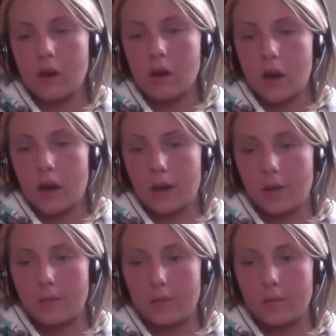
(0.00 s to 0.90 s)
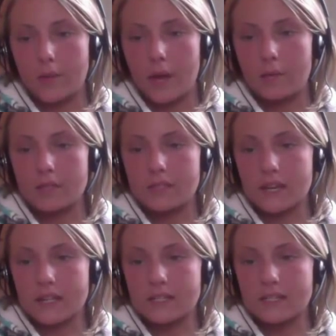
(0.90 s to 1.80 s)
And
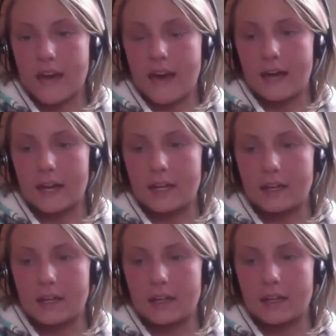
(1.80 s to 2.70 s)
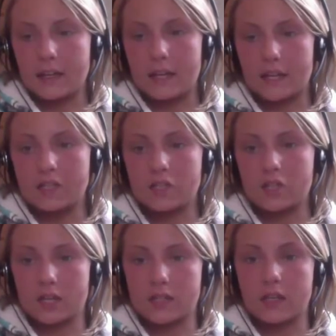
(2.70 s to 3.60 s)
besides that, it's
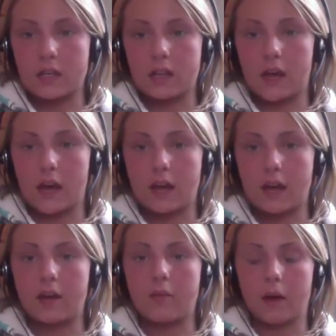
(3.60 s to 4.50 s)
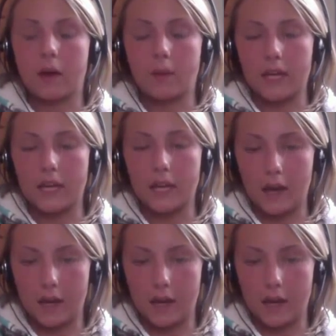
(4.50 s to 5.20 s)
just a lot about my gut